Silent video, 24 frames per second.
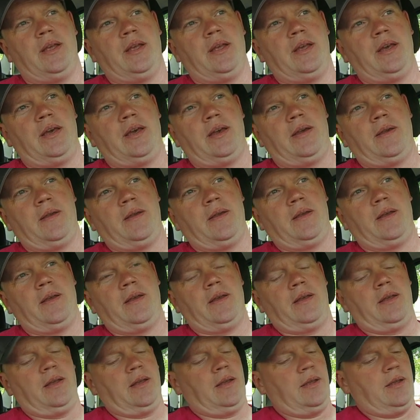
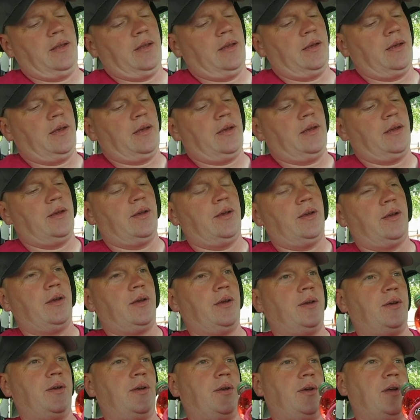
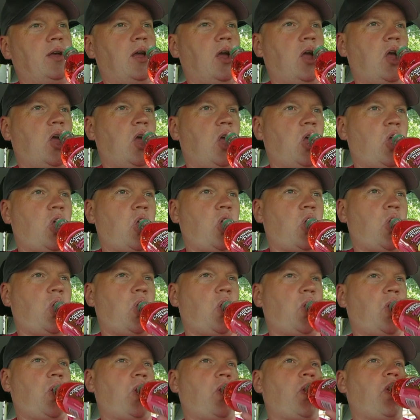
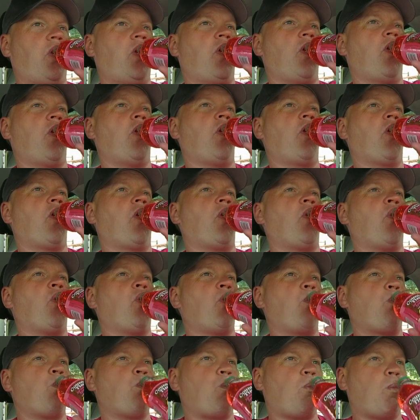
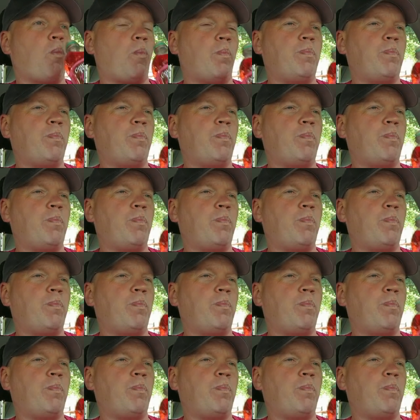No one is speaking in this clip.